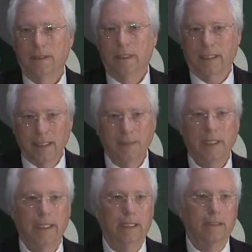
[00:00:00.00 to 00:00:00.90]
to come
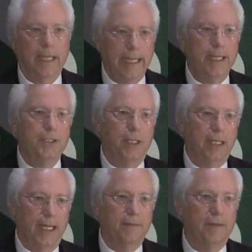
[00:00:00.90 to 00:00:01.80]
here each
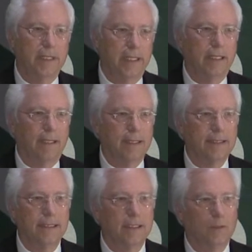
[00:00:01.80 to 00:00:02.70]
and every year. I
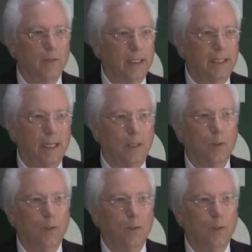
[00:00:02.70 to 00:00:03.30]
see so many